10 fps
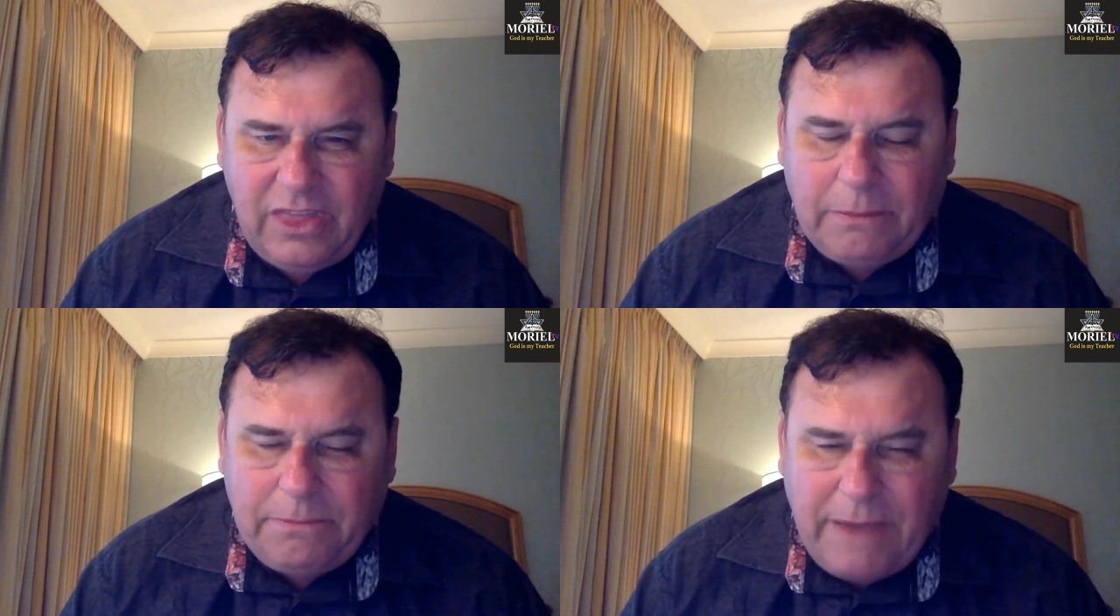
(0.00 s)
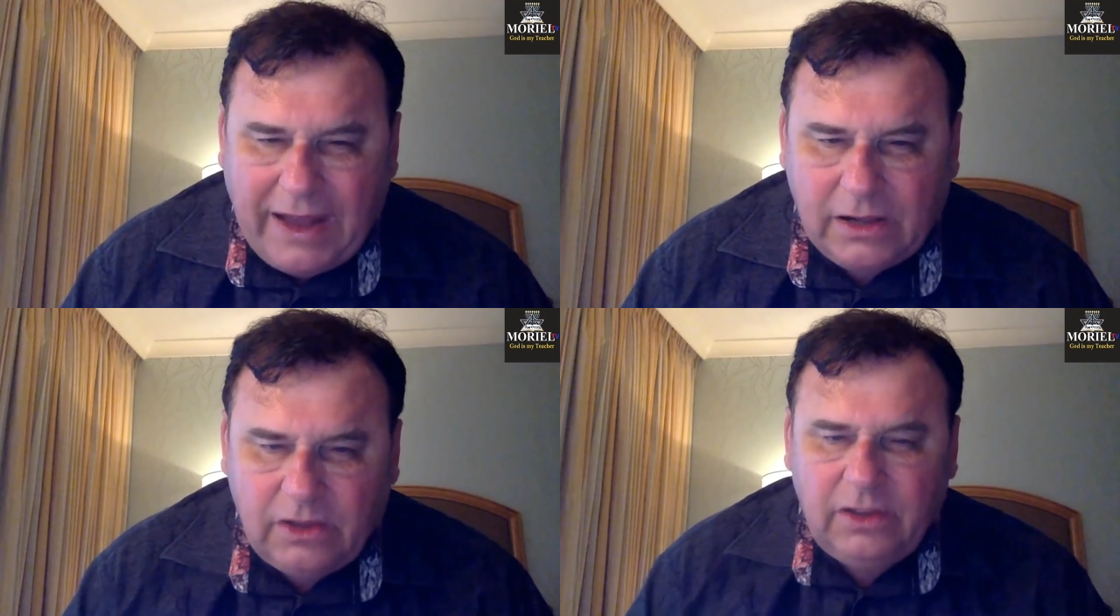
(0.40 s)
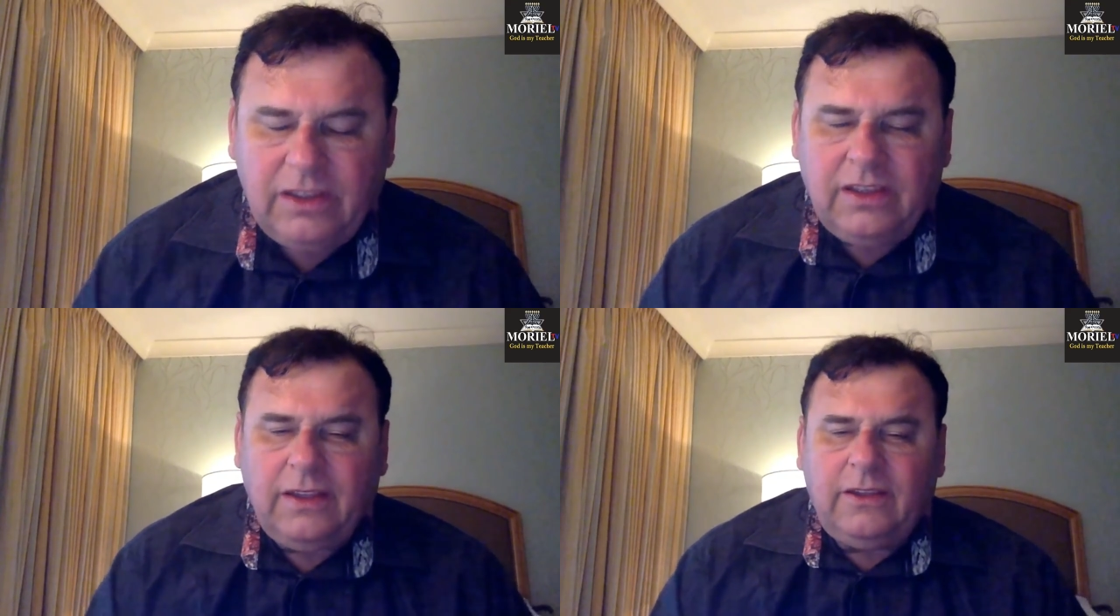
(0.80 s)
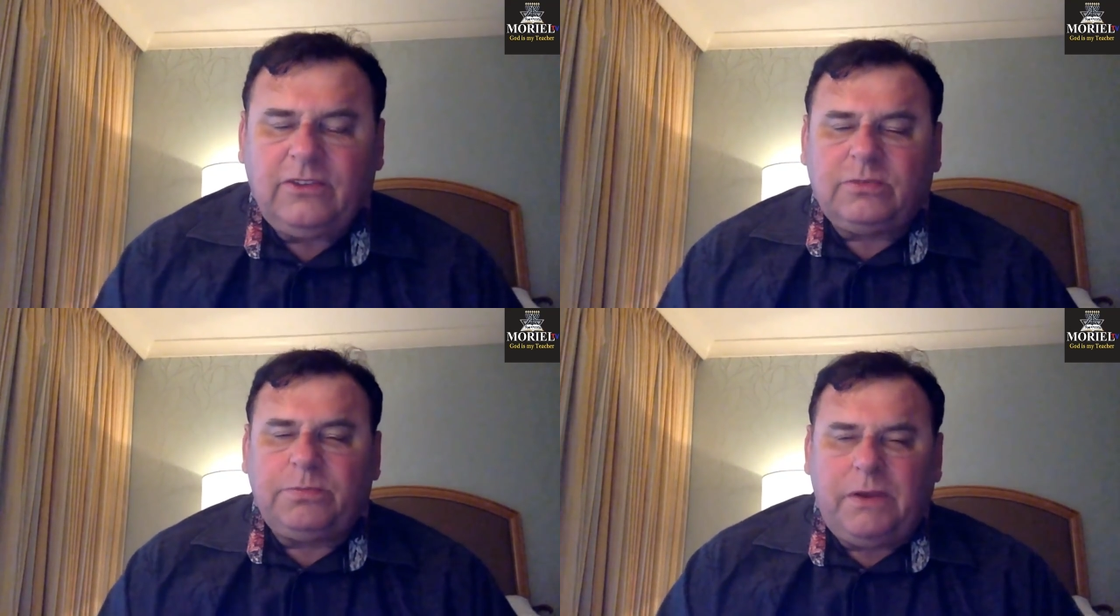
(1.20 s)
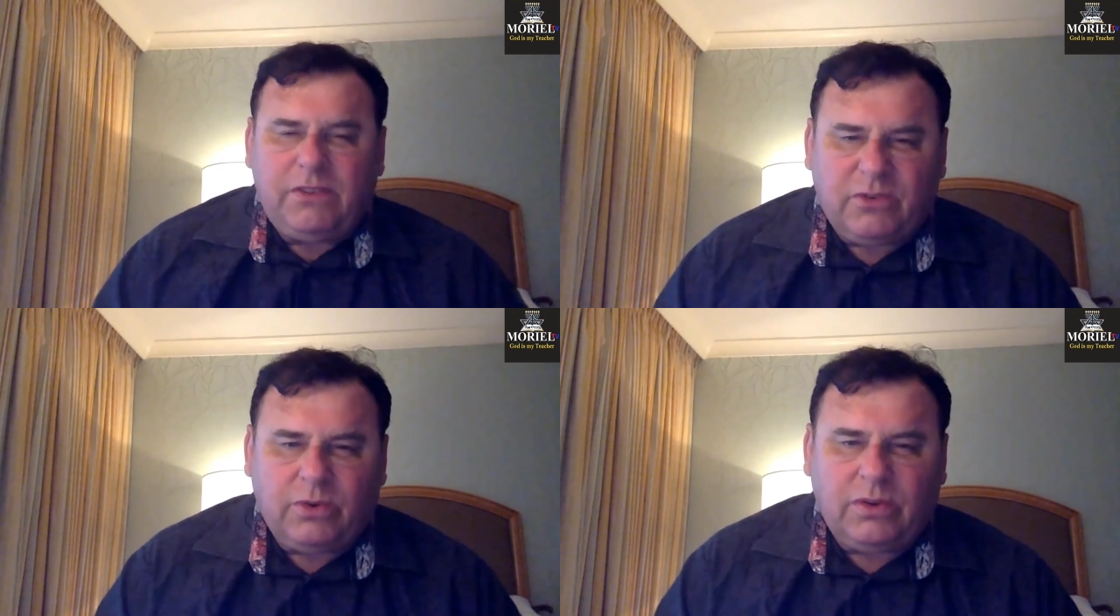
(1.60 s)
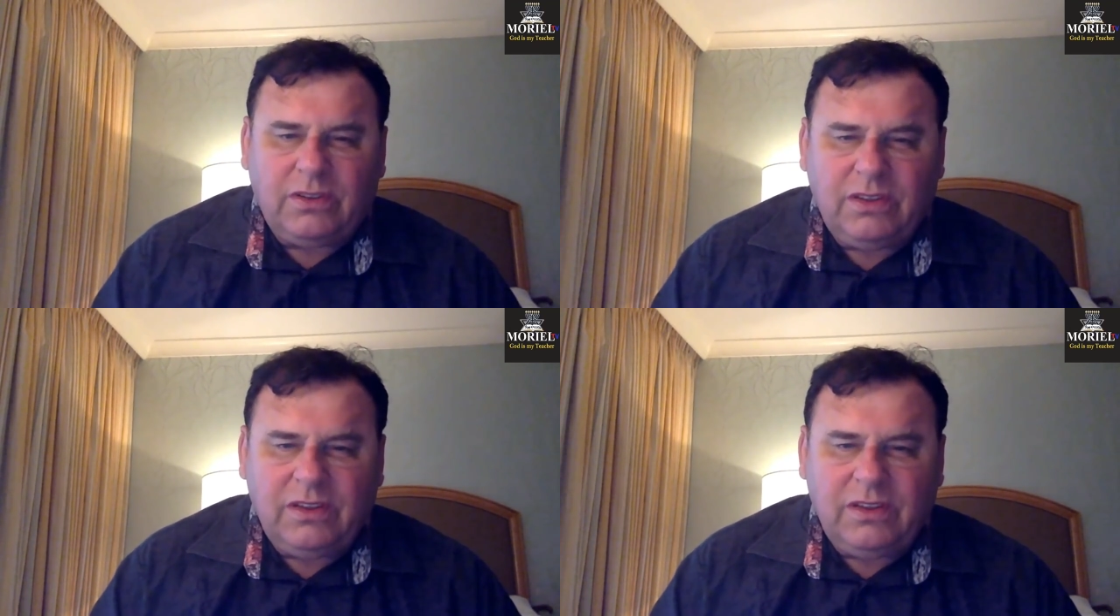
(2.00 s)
The battle is spiritual.